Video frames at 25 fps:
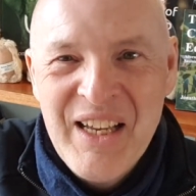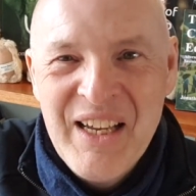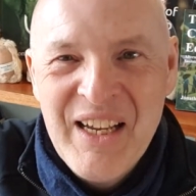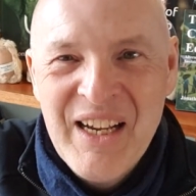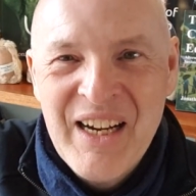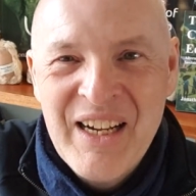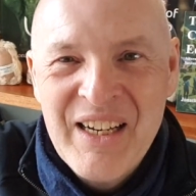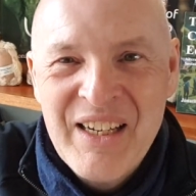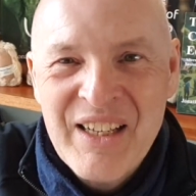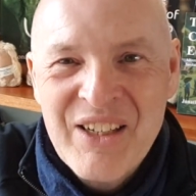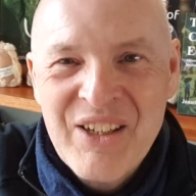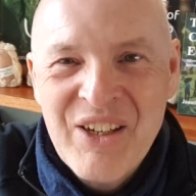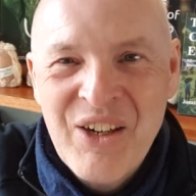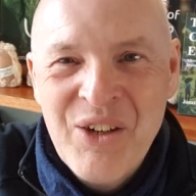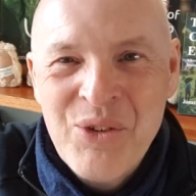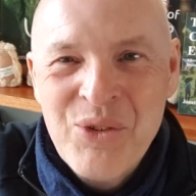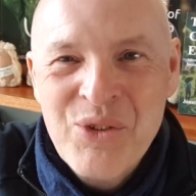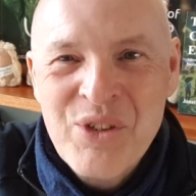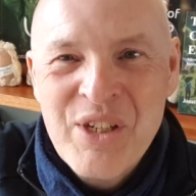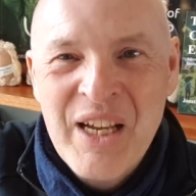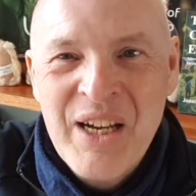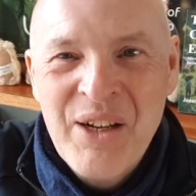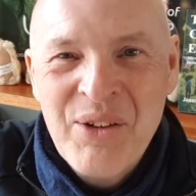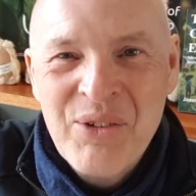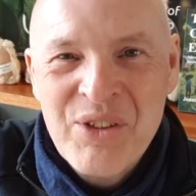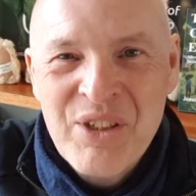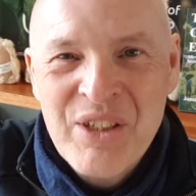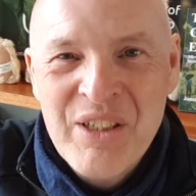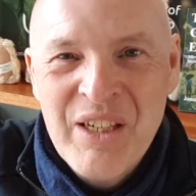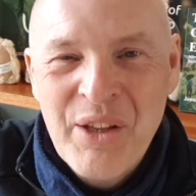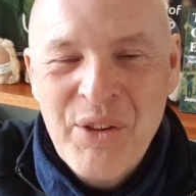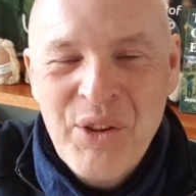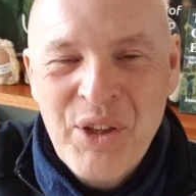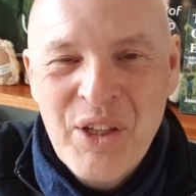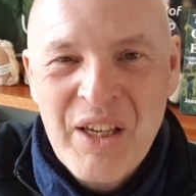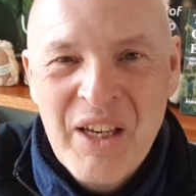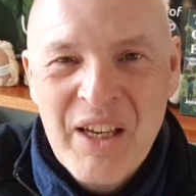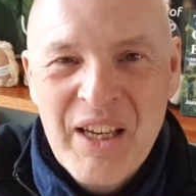and it goes down to
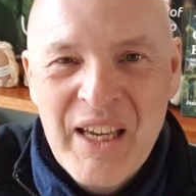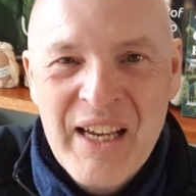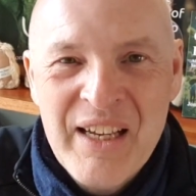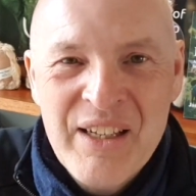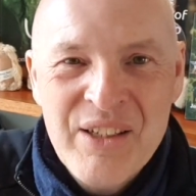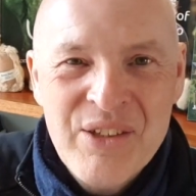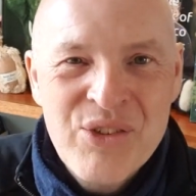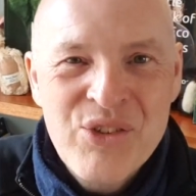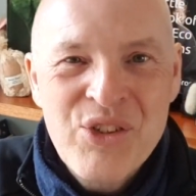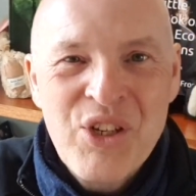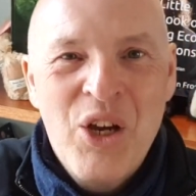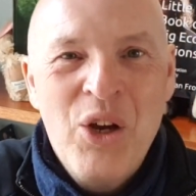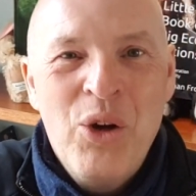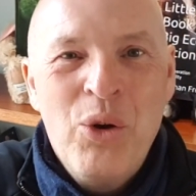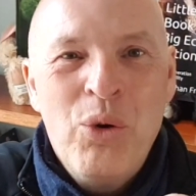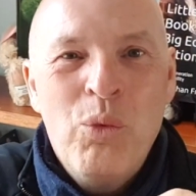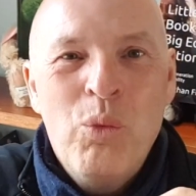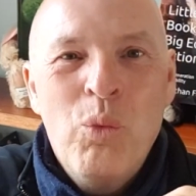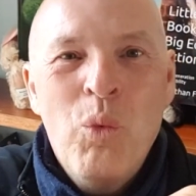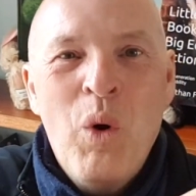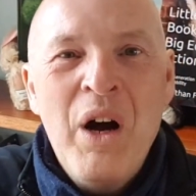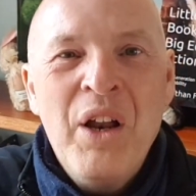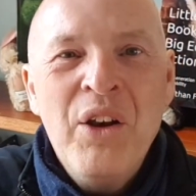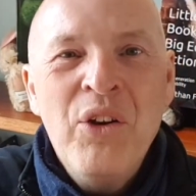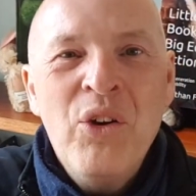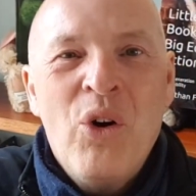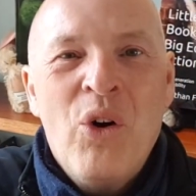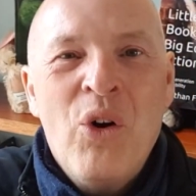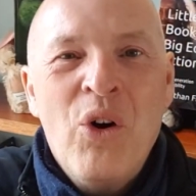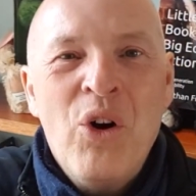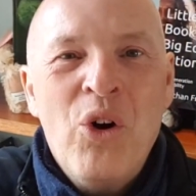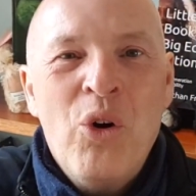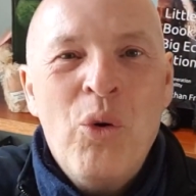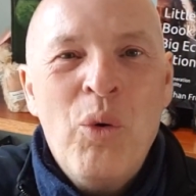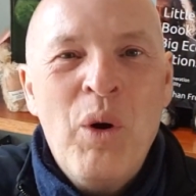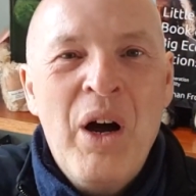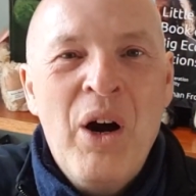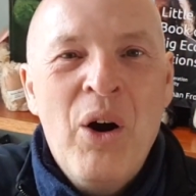nothing again. So one
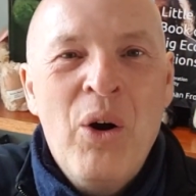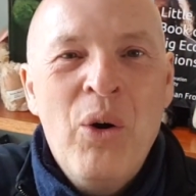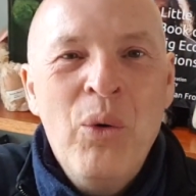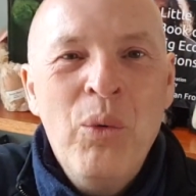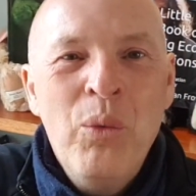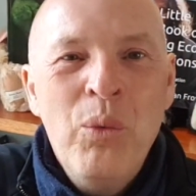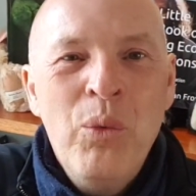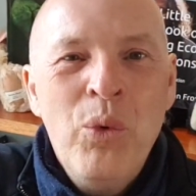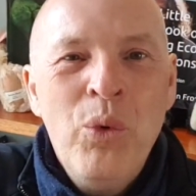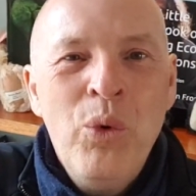oil well,